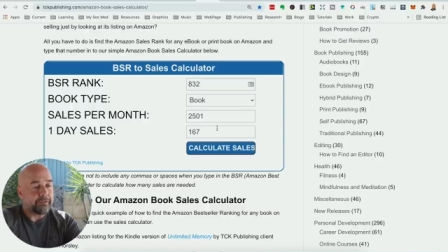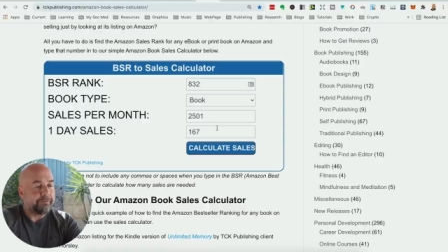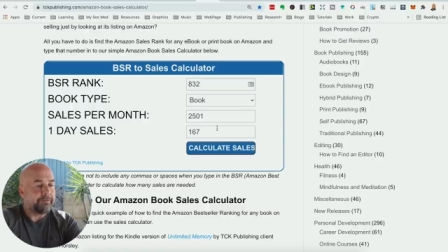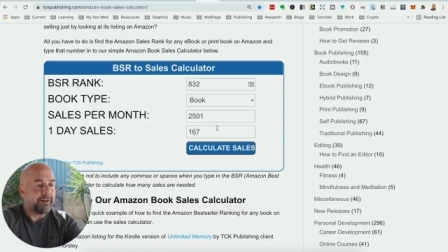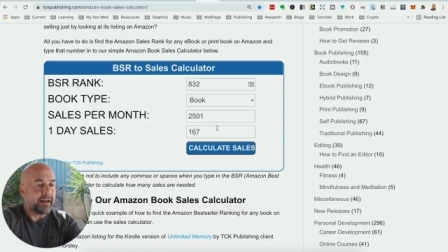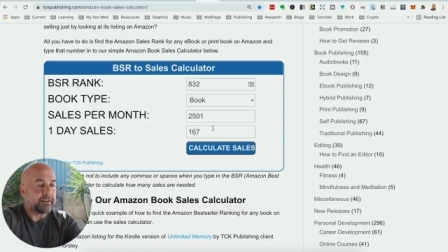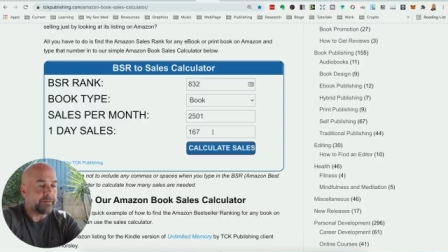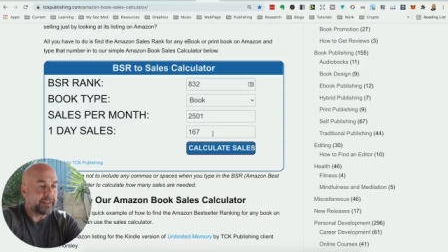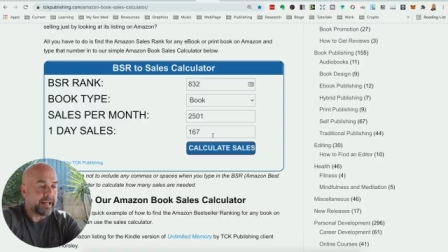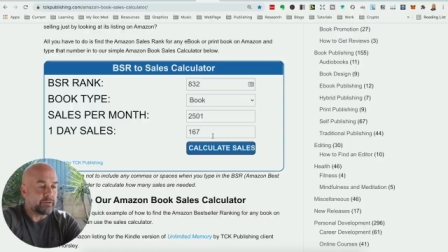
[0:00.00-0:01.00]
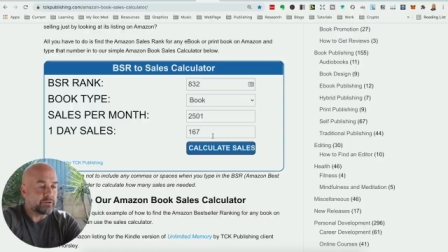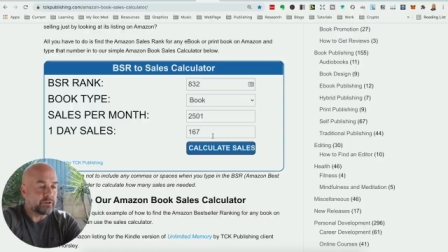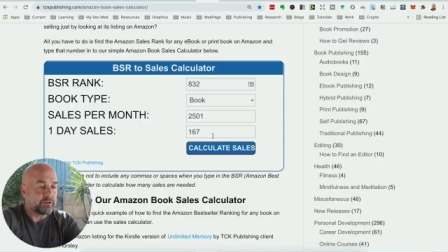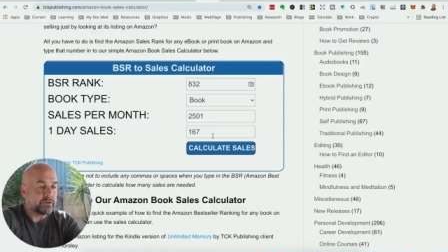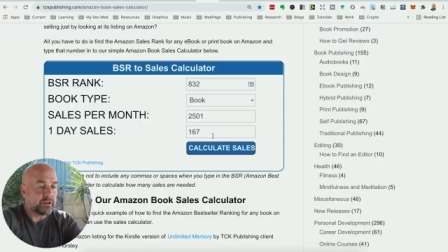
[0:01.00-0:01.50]

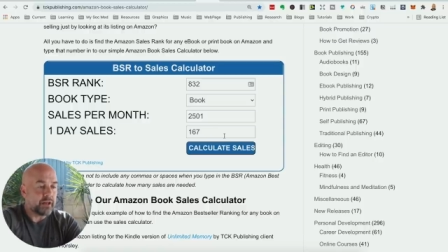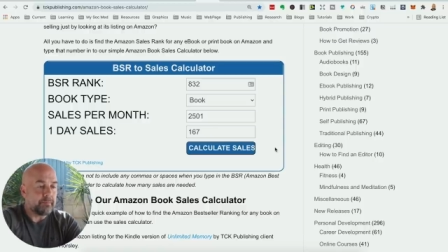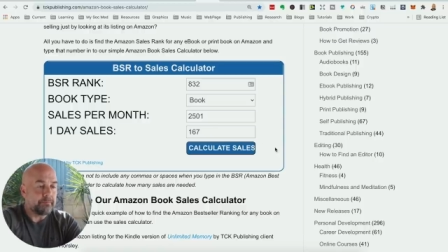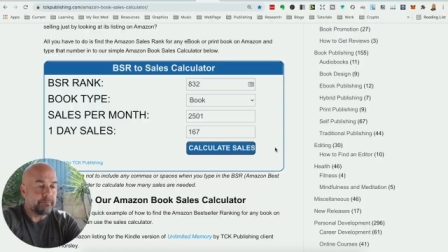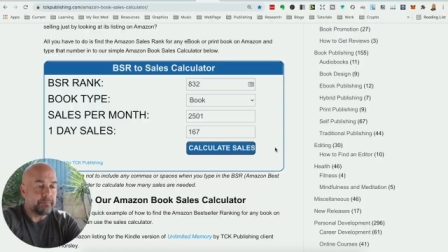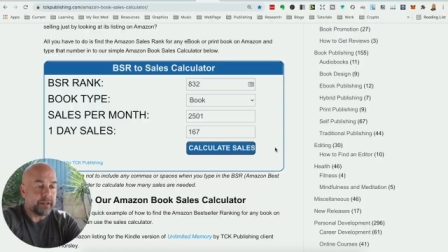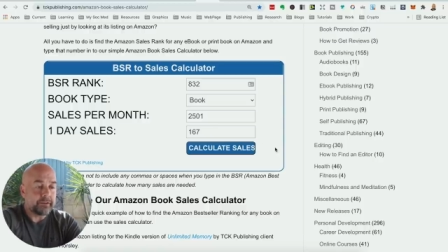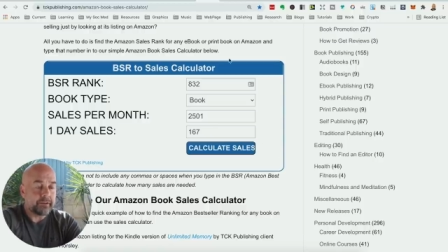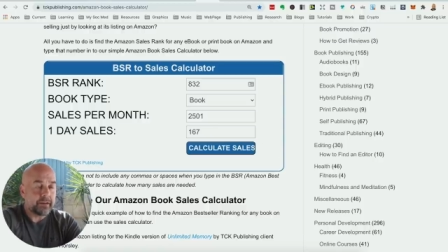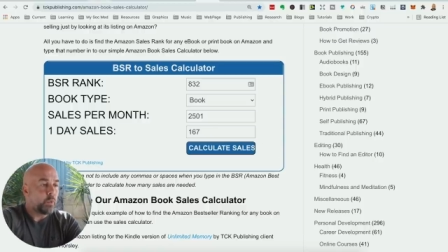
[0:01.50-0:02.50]
5,000 a month,